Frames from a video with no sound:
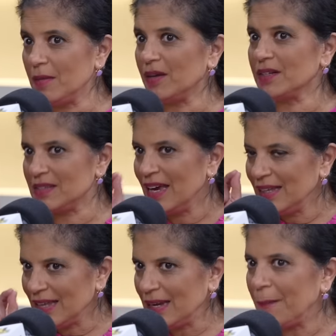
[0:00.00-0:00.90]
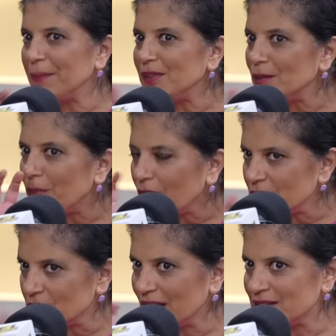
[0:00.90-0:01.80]
Mel, because that empathy part
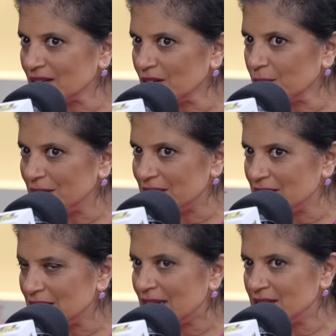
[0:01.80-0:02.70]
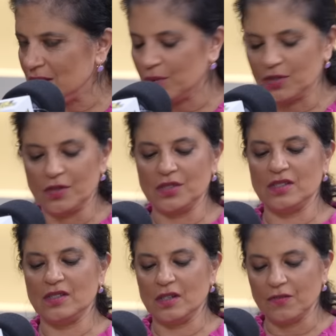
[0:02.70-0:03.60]
gets a little bit dicey with
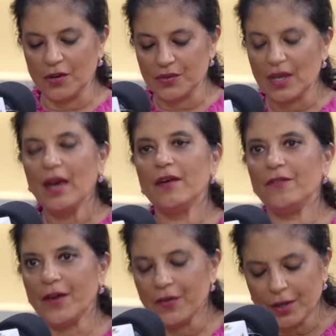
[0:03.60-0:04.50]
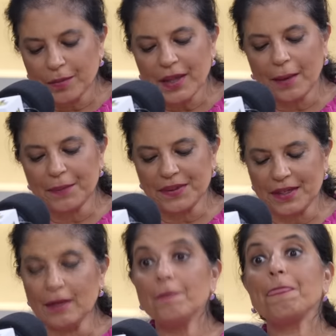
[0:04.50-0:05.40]
narcissistic folks. Variable
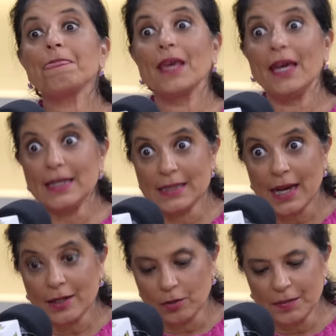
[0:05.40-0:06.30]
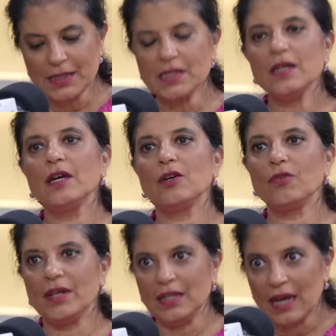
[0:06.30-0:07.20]
empathy, entitlement,
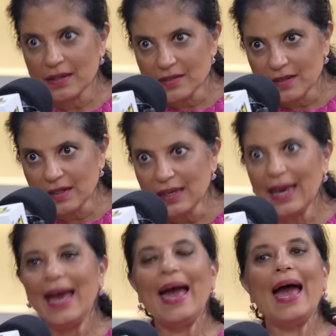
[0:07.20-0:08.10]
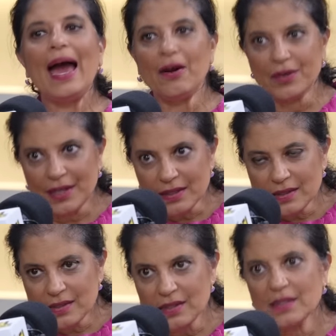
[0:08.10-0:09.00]
grandiosity,
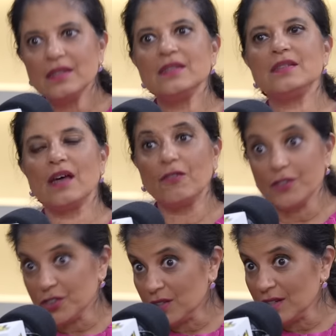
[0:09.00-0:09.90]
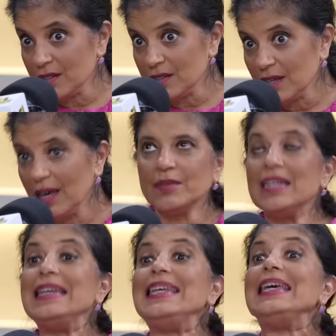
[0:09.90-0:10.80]
arrogance, selfishness, the
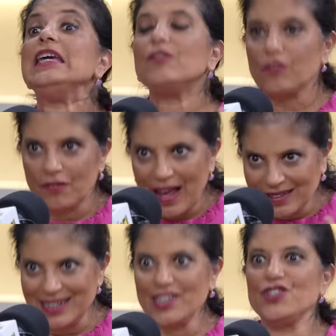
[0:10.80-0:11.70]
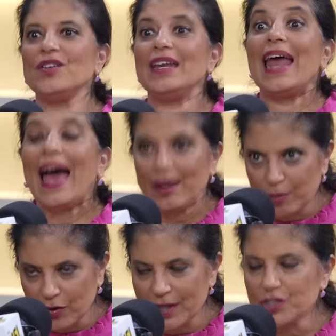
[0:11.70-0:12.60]
need for validation and
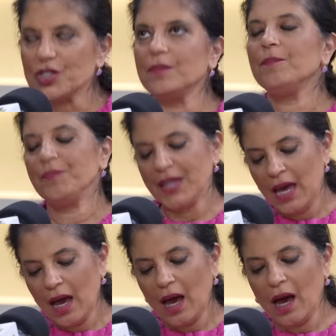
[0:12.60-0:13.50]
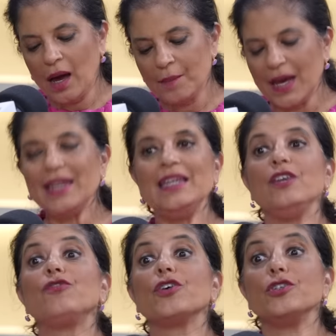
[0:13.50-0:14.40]
admiration, a need
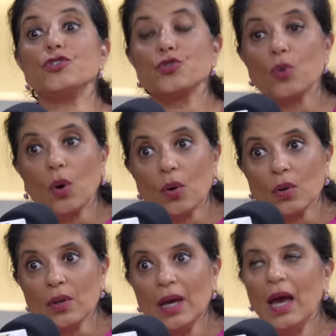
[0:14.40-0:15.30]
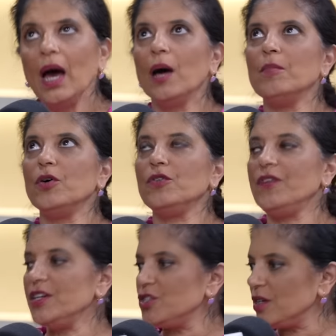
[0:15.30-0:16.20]
for control, a
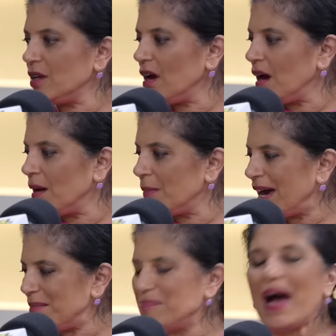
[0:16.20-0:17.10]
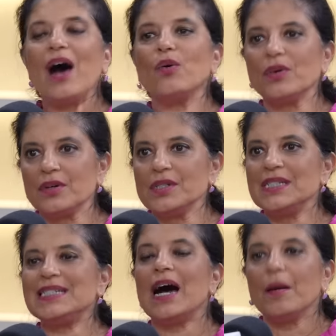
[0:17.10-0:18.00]
motivation by power,
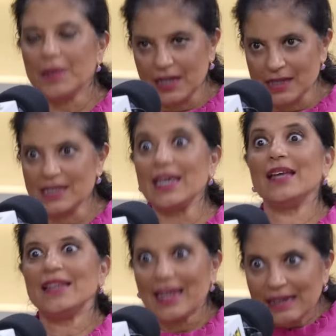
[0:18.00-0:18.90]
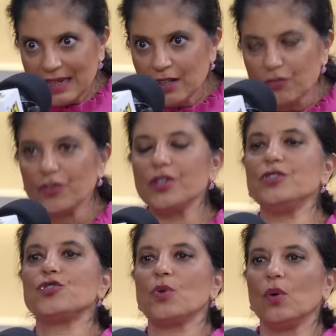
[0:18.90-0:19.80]
dominance. Again, that need for
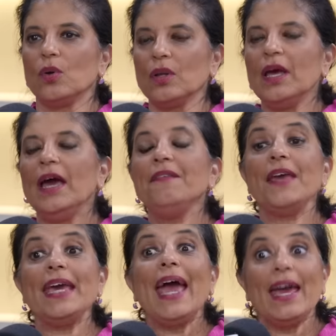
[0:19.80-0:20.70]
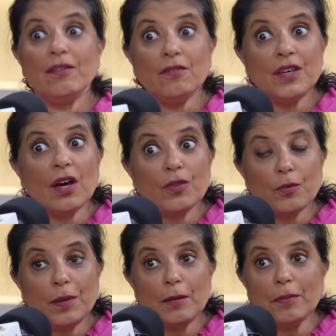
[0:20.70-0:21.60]
control. They envy other
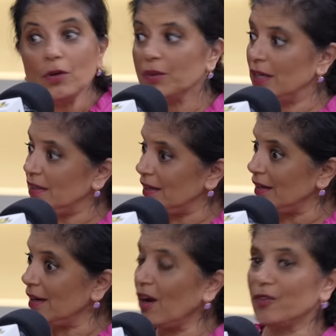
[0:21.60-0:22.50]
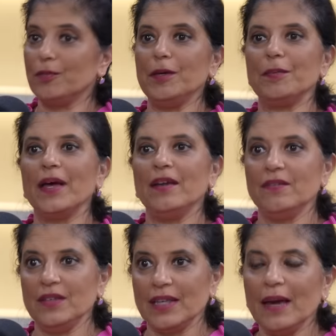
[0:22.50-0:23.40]
people, or they think other people
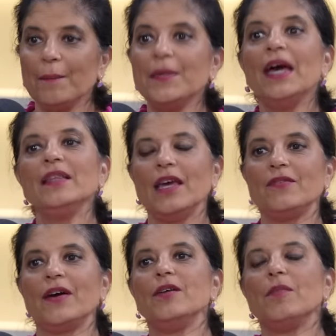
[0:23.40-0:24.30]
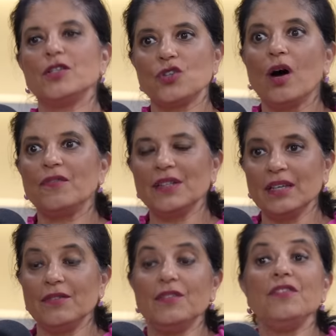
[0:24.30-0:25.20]
envy them. They very much often
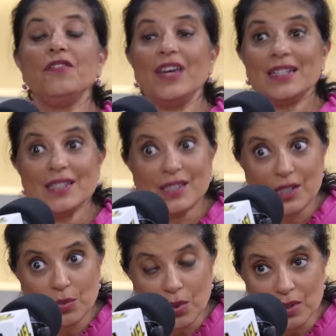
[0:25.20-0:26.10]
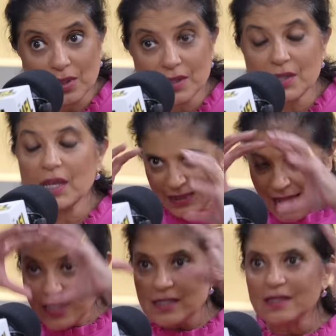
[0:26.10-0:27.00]
live in fantasy worlds.
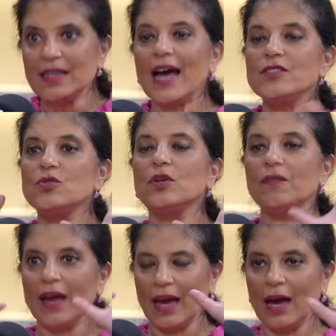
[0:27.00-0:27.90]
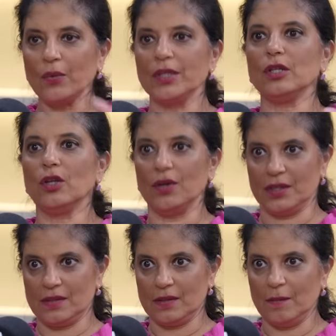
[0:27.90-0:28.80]
That's sort of how it looks.